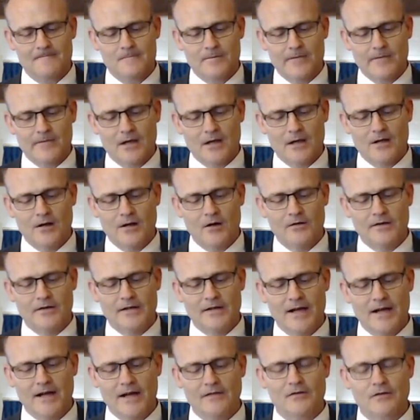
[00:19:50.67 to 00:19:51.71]
you know, the
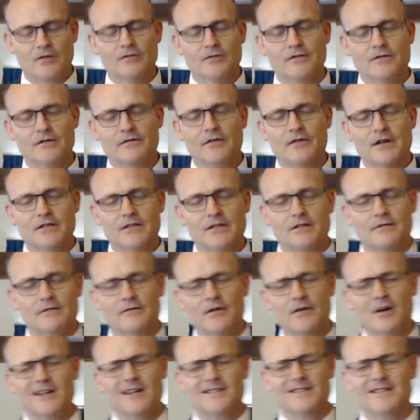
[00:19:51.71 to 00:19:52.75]
day of crucifixion, for
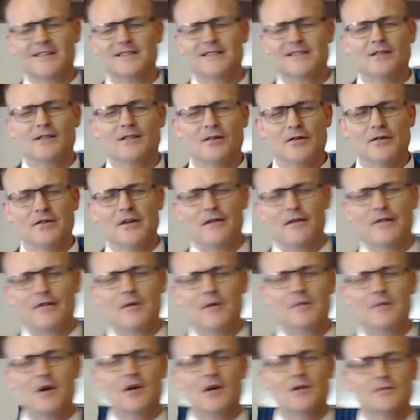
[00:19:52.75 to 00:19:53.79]
us, that's a little different
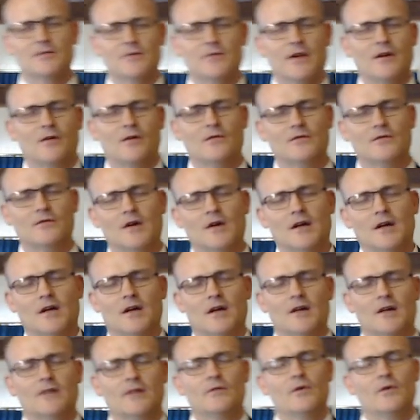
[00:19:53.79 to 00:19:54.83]
because we don't.
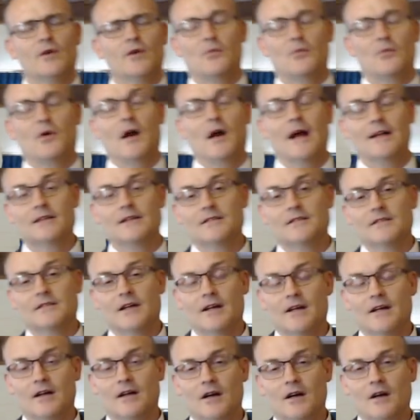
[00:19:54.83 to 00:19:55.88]
We don't practice that
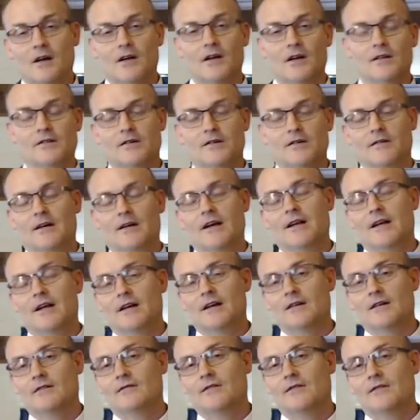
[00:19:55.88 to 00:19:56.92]
in our country right
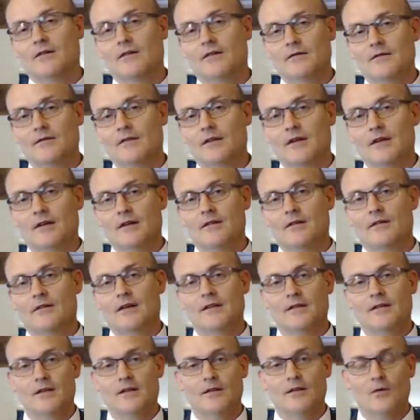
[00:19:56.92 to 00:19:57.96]
now, you know, you know,
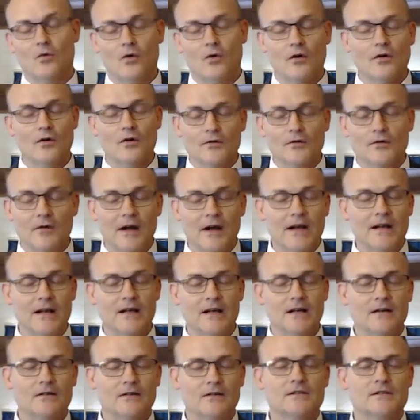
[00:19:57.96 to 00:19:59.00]
in, in the world right
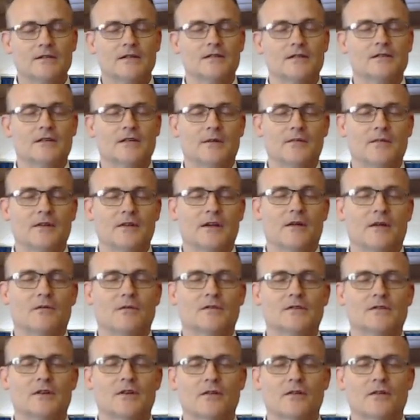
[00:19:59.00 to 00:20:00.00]
now. It's, it's something that was totally